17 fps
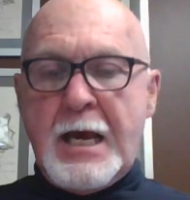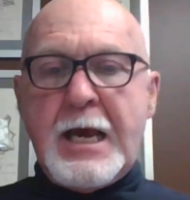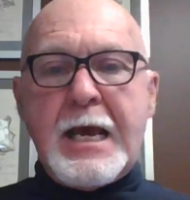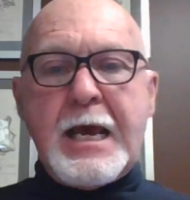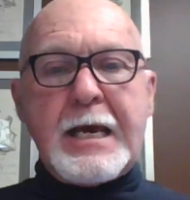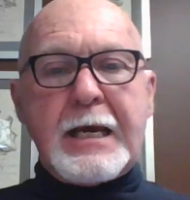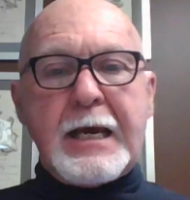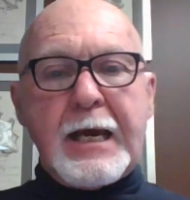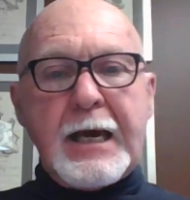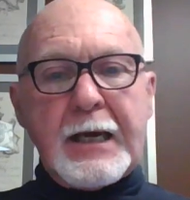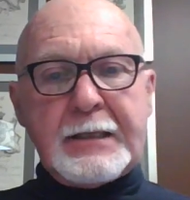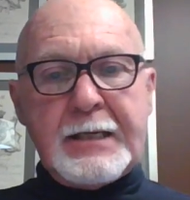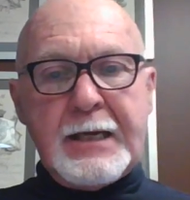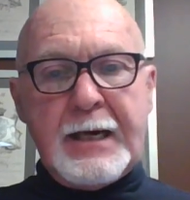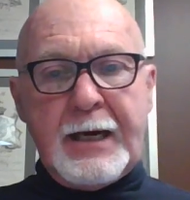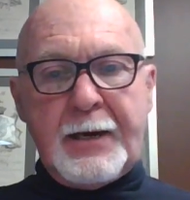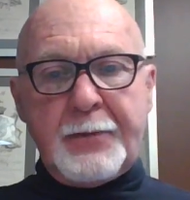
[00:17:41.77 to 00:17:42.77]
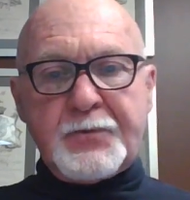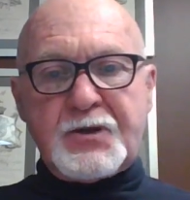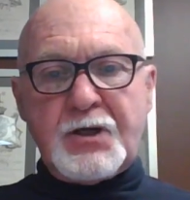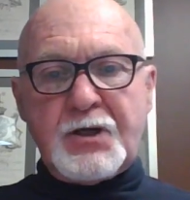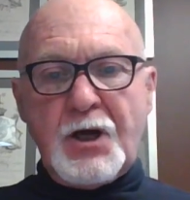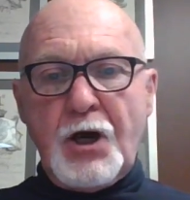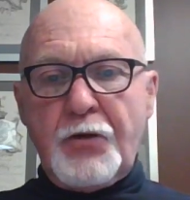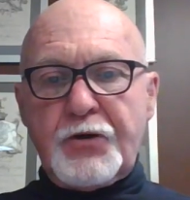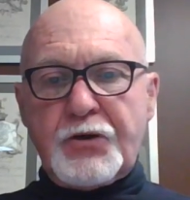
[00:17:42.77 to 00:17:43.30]
He kidnaps
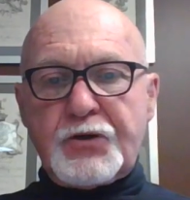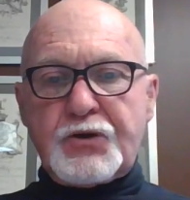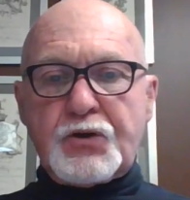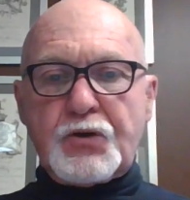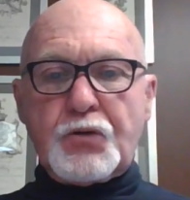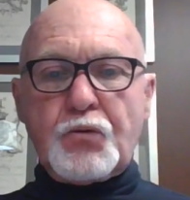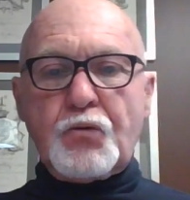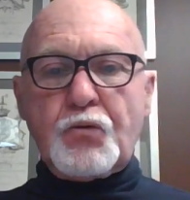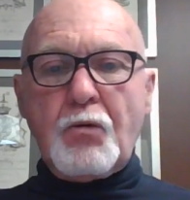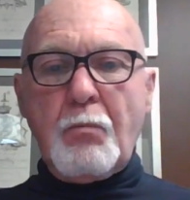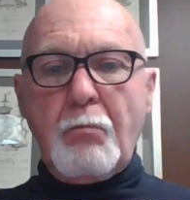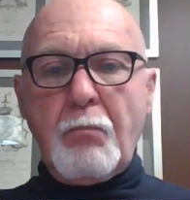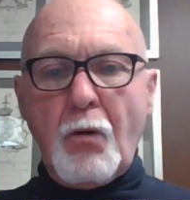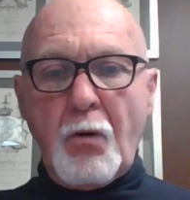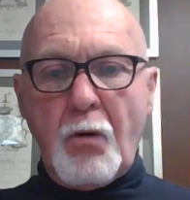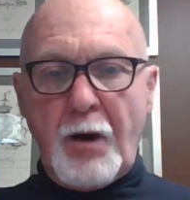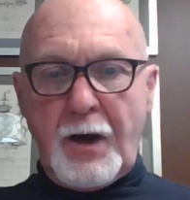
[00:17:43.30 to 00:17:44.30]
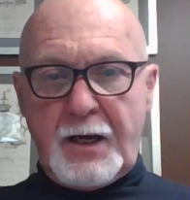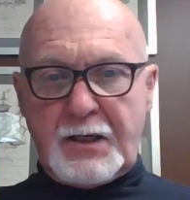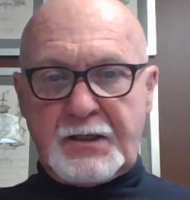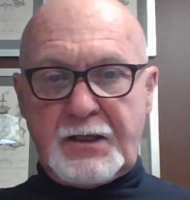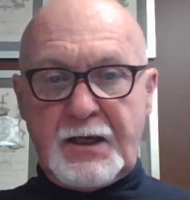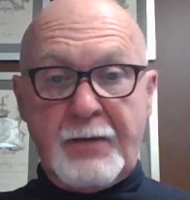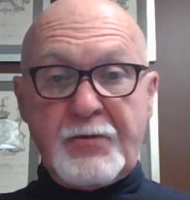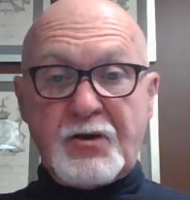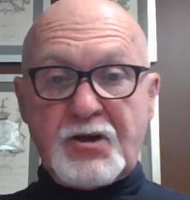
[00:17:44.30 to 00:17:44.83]
the two boys.
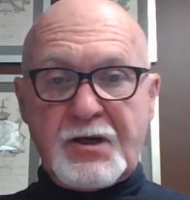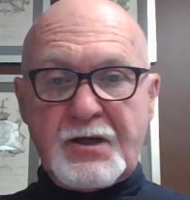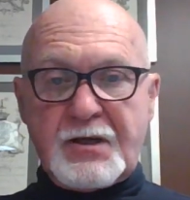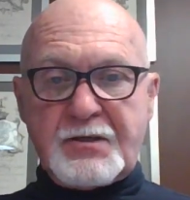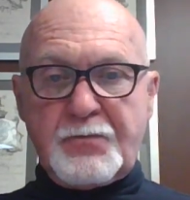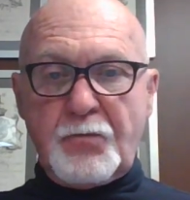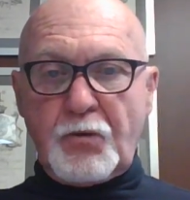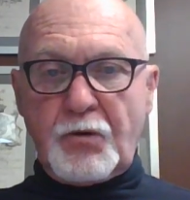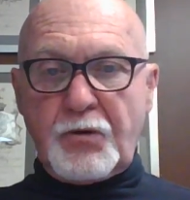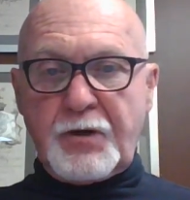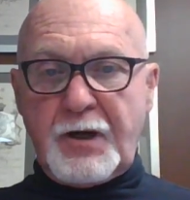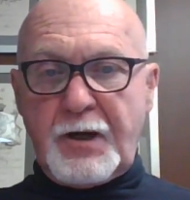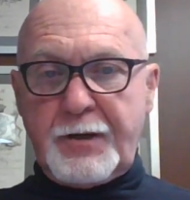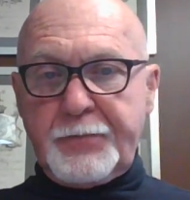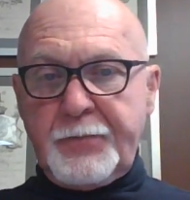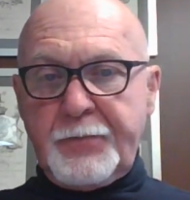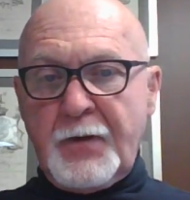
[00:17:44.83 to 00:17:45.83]
Imogen isn't born yet.